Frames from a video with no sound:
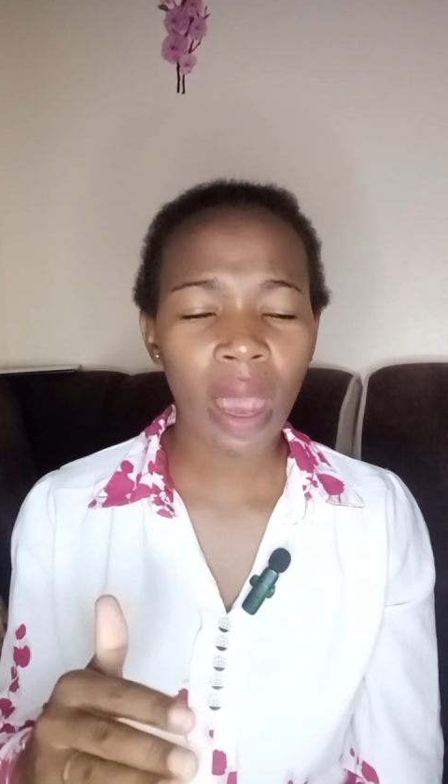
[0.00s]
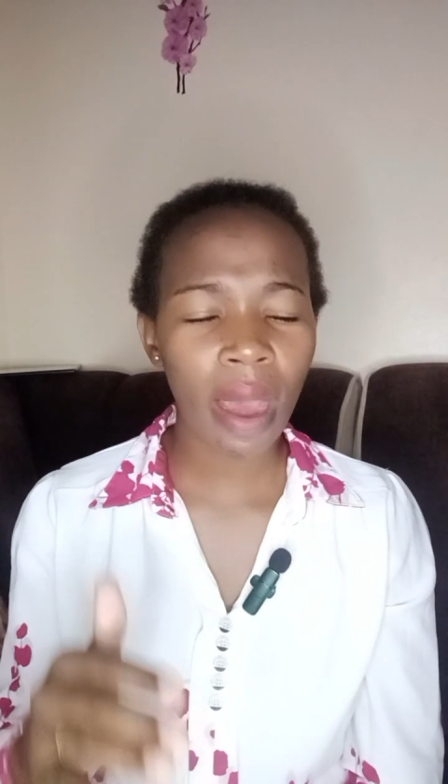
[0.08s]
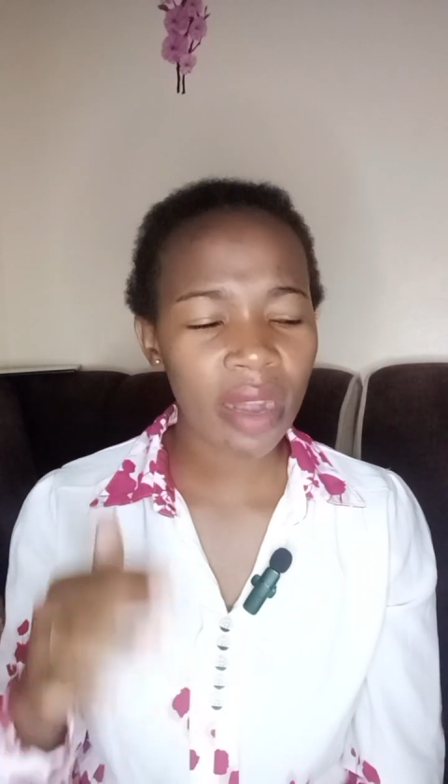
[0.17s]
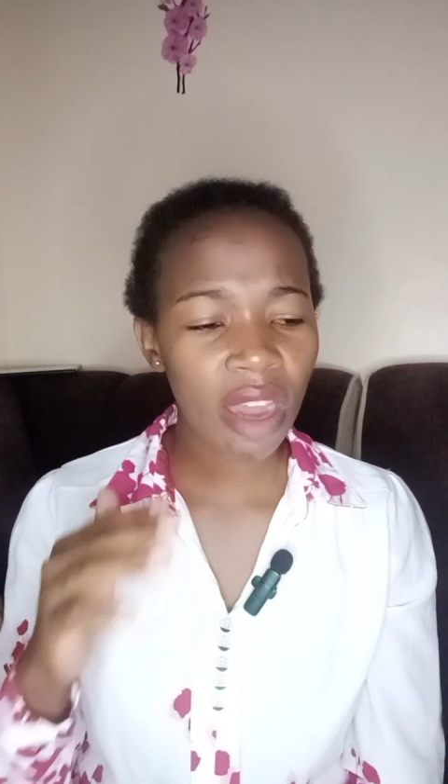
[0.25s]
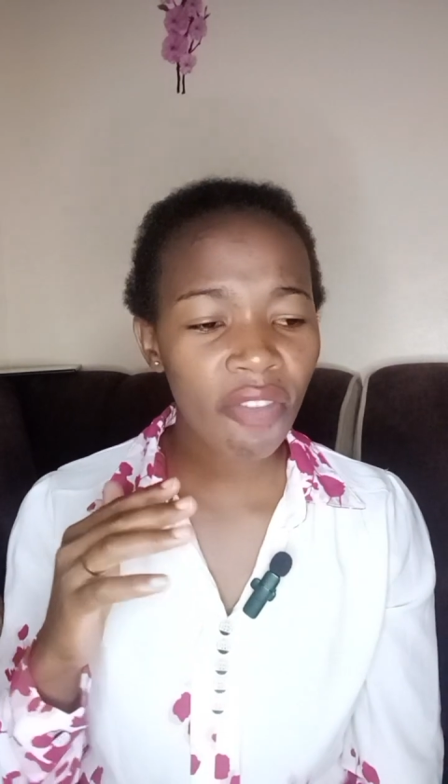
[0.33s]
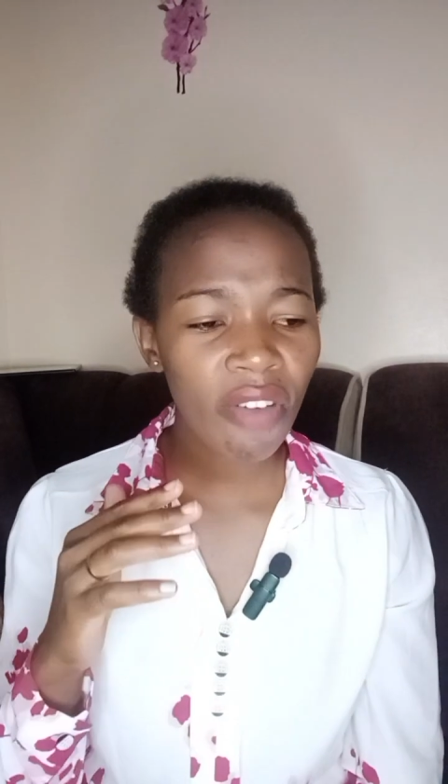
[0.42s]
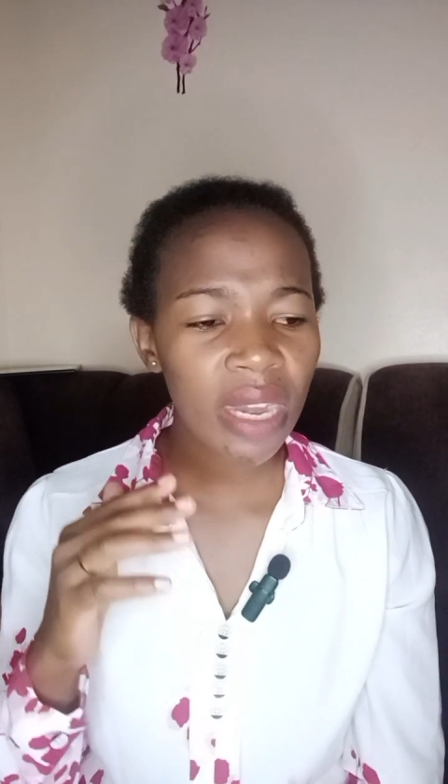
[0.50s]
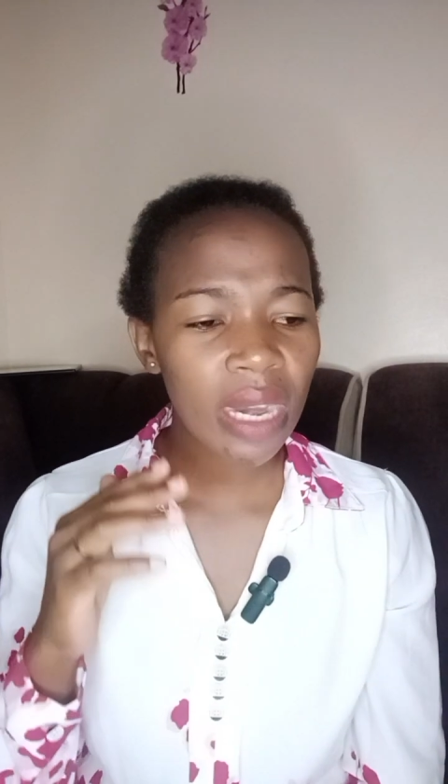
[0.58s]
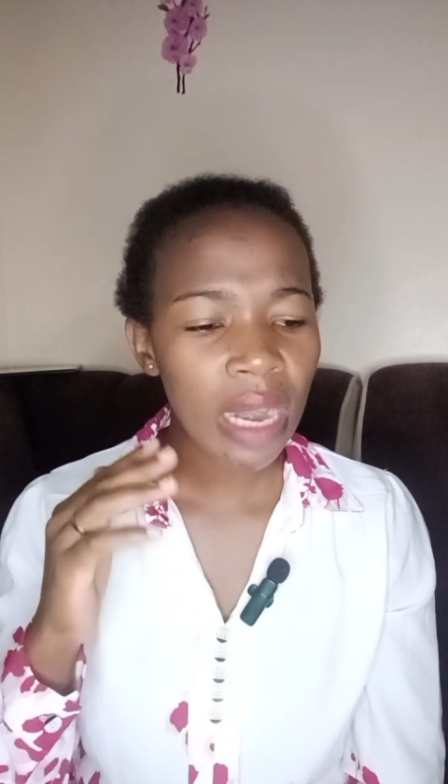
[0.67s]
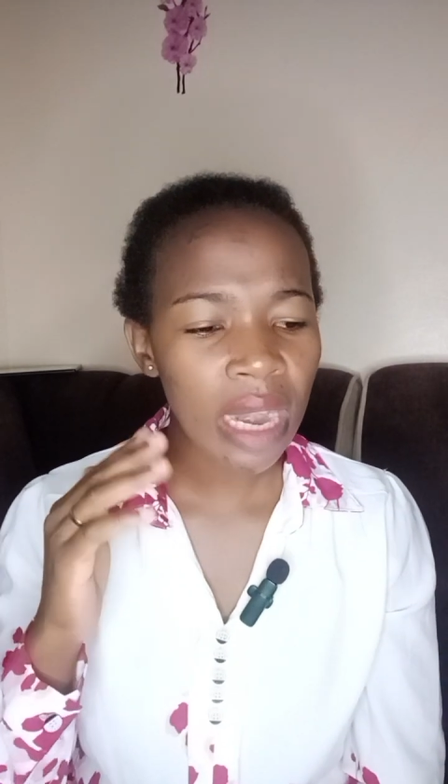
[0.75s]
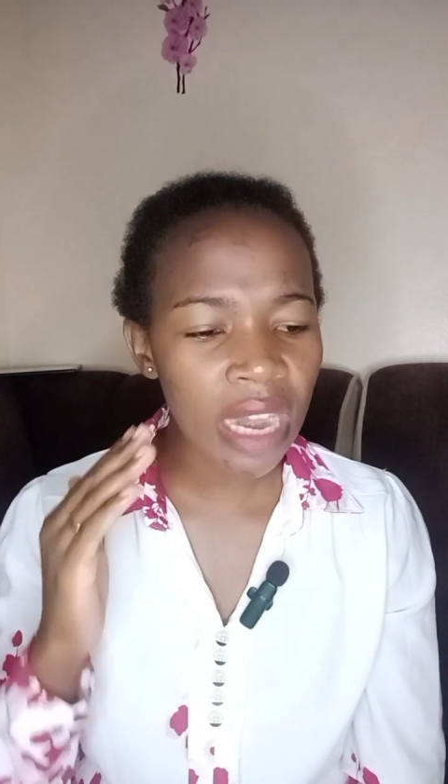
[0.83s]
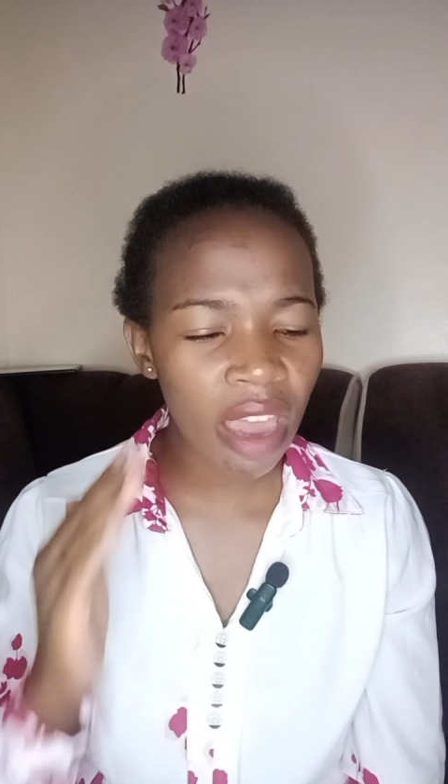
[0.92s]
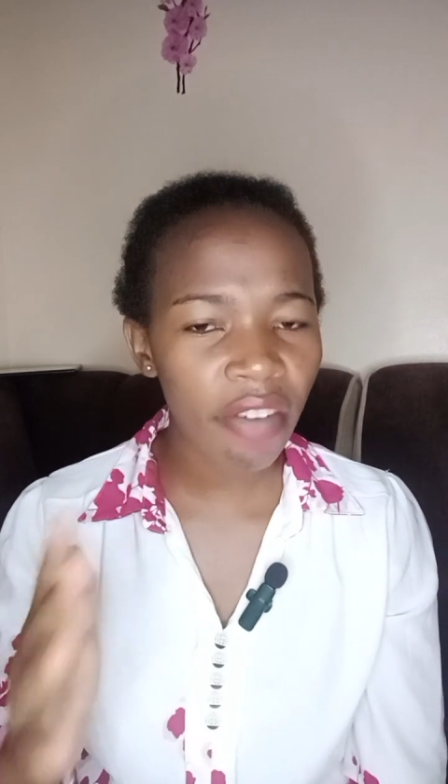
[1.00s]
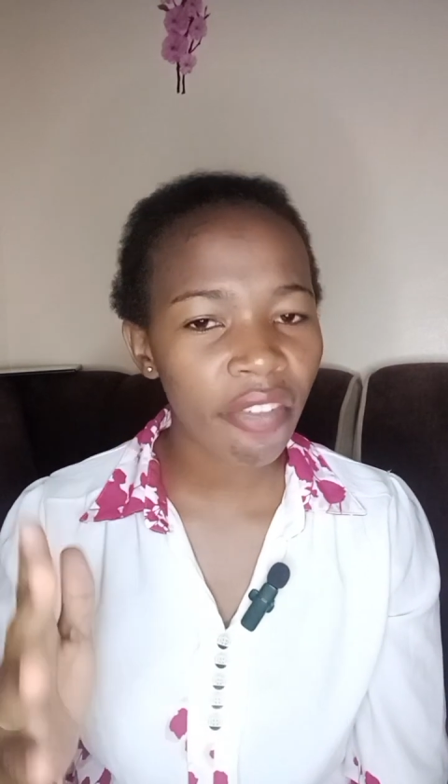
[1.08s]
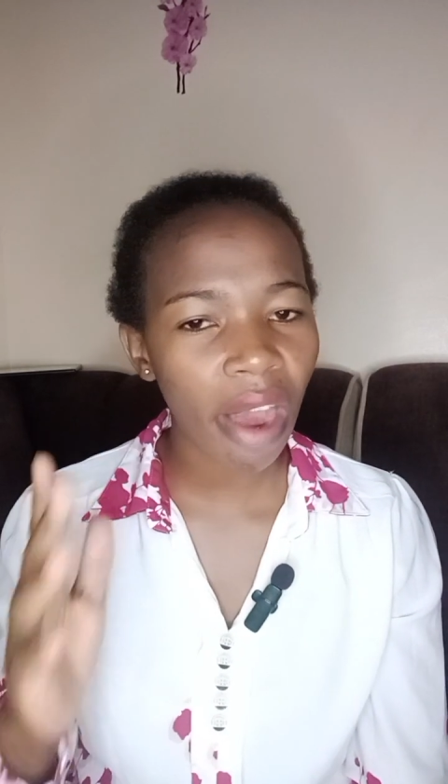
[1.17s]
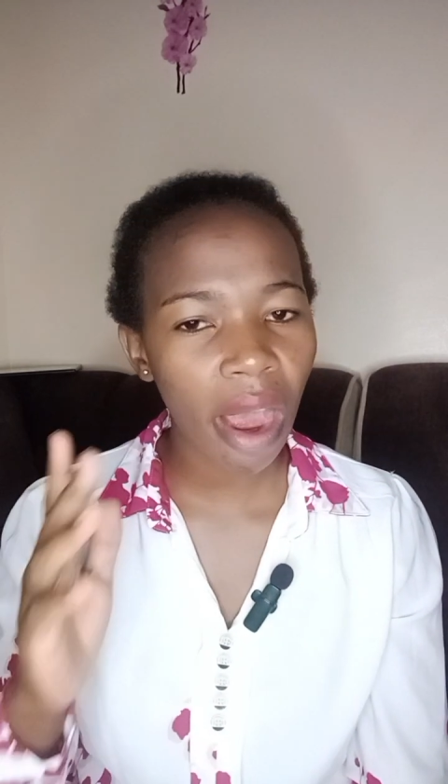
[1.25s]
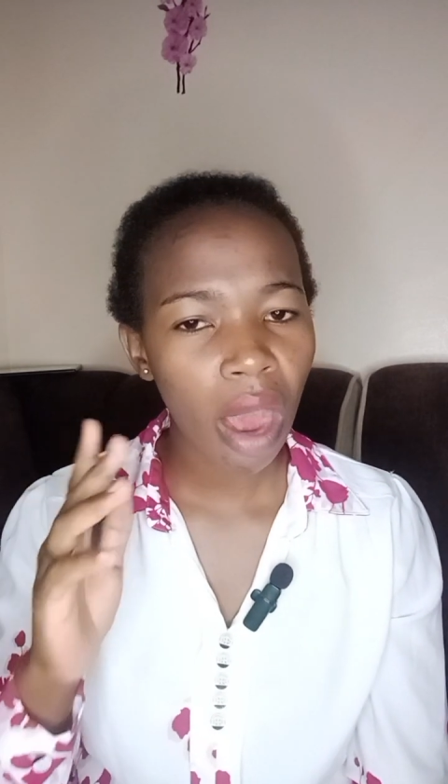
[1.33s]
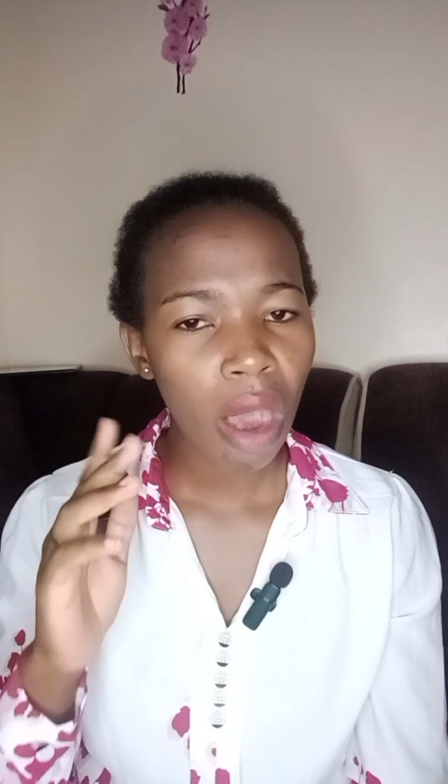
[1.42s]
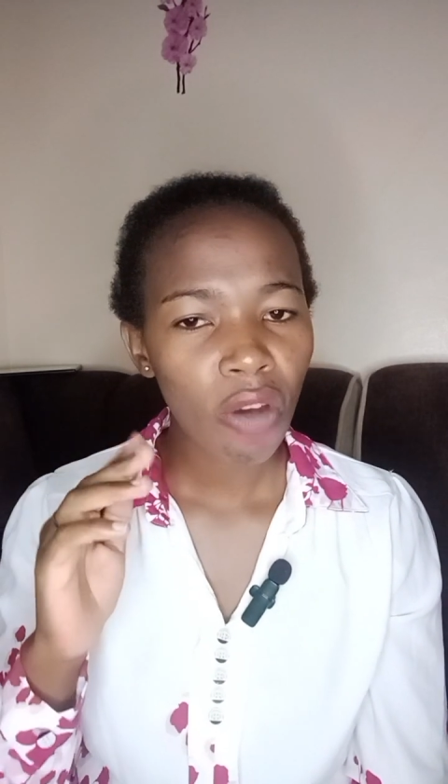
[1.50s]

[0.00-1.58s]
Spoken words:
David never